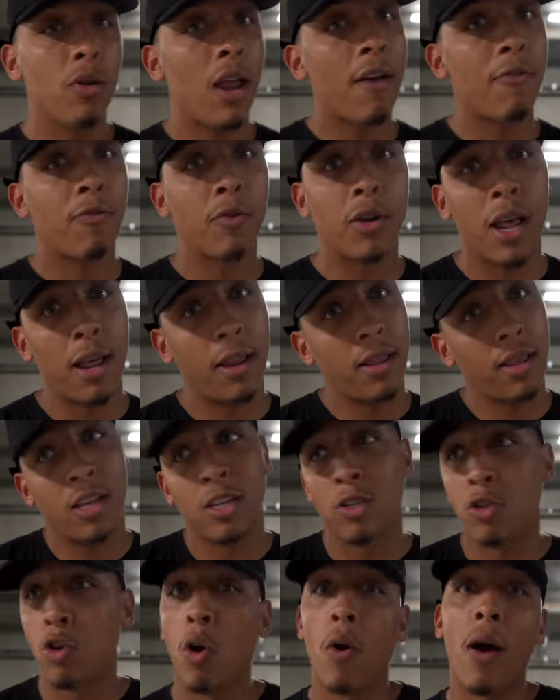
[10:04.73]
left with that.
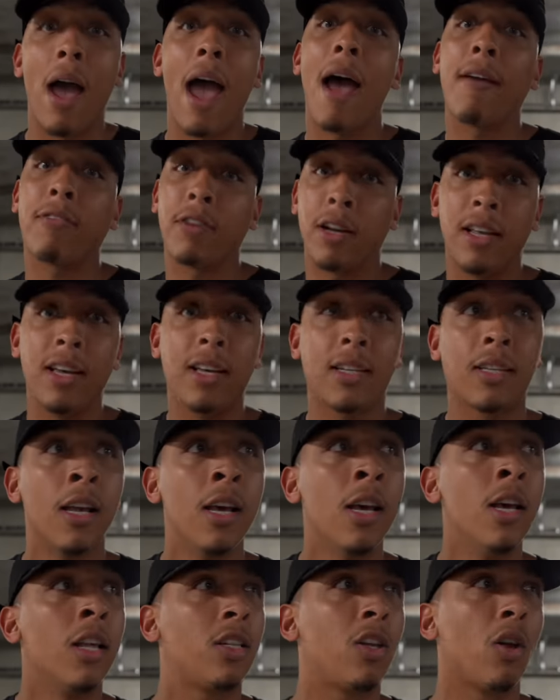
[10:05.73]
Because, you know, after this,
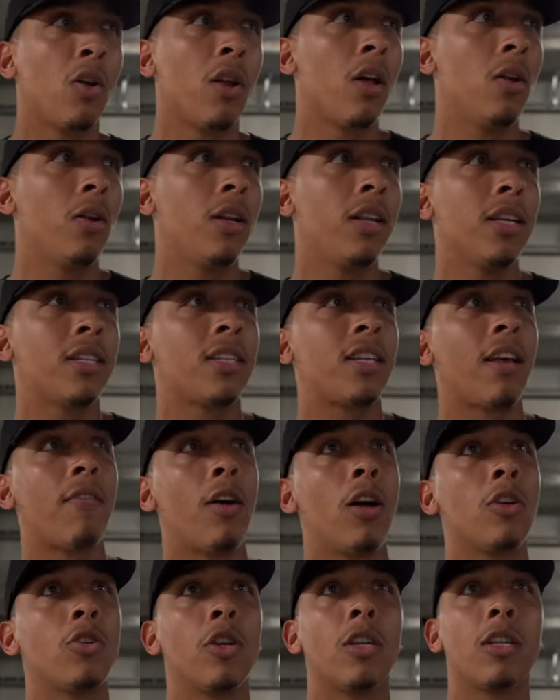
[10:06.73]
so they only did
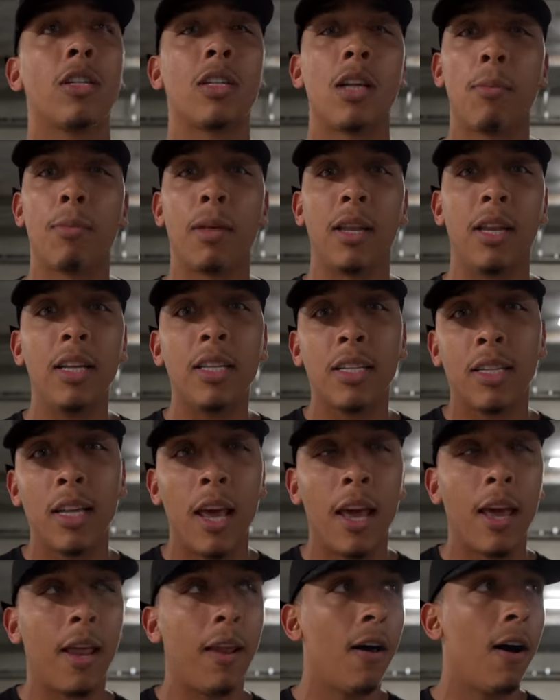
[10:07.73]
700 or something, he
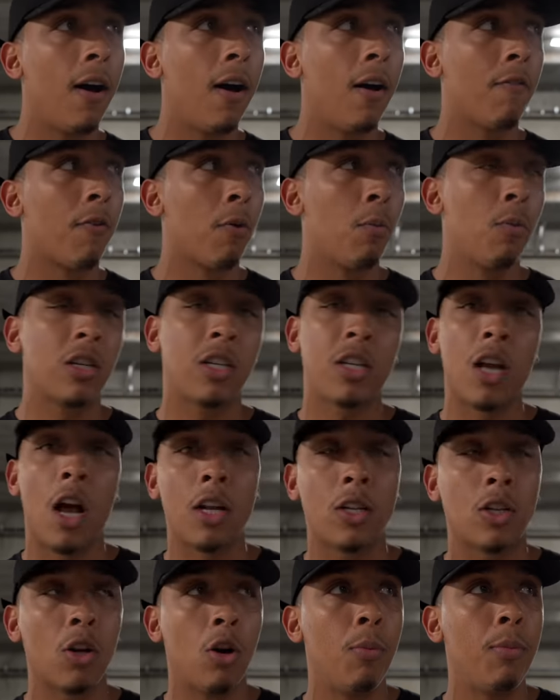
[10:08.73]
said, from what
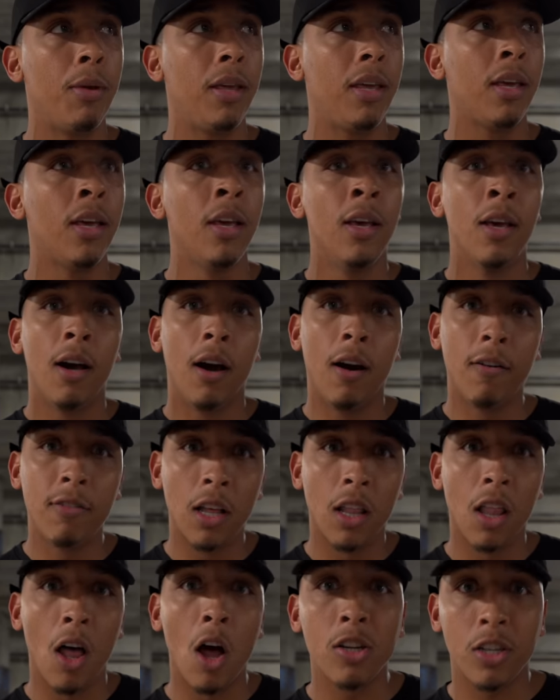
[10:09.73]
Sean told me, of
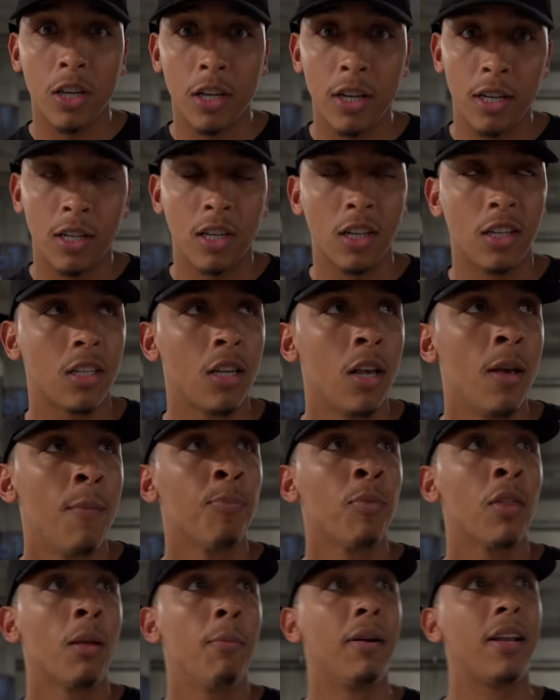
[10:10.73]
the launch editions.
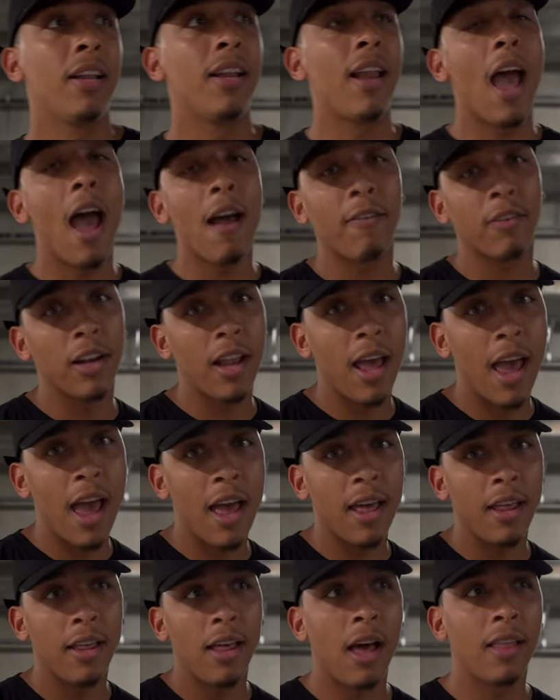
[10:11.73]
But then after
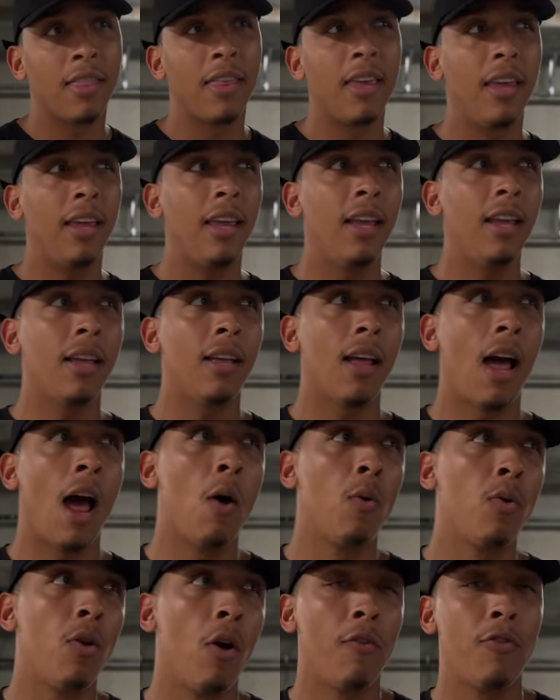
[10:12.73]
that, I think, I
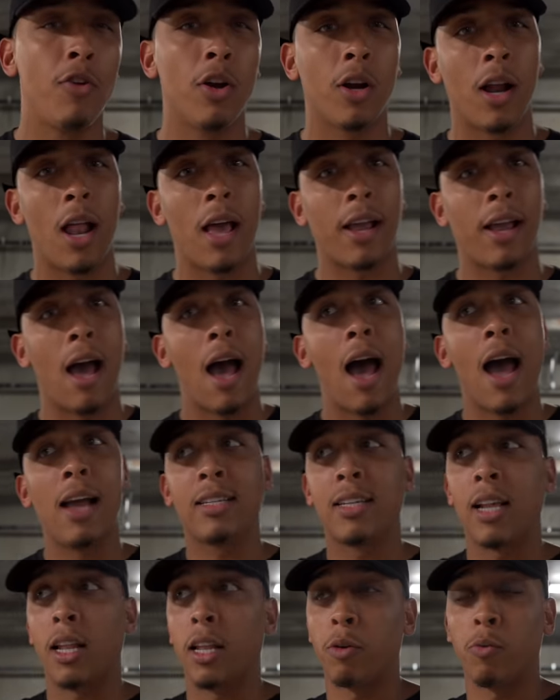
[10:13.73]
don't know if you're like a
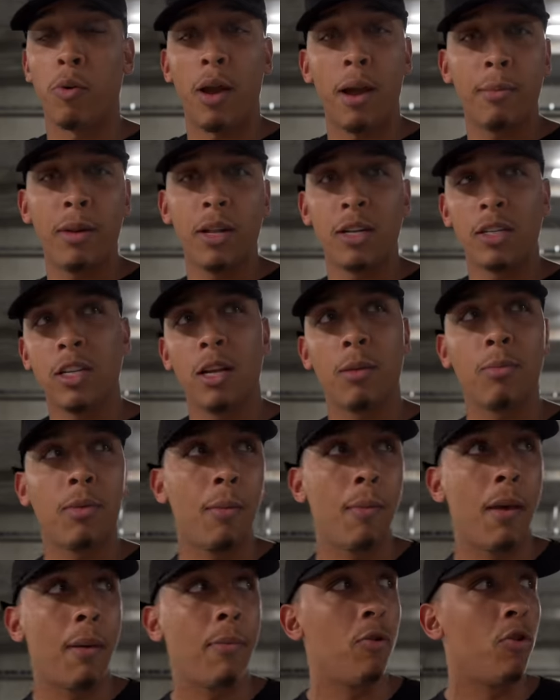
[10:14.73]
high-selling Ram dealership,
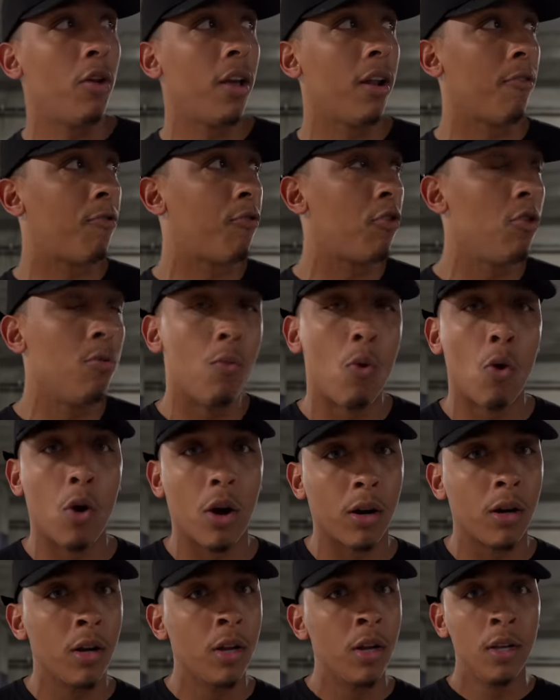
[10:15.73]
then maybe you get a few
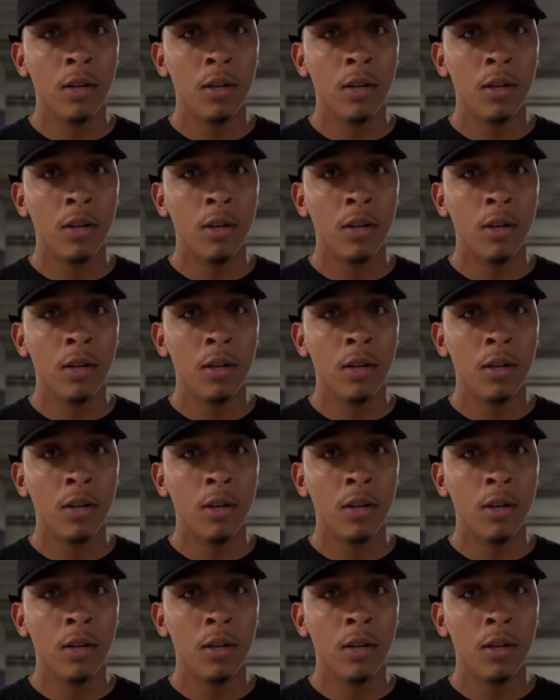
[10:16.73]
more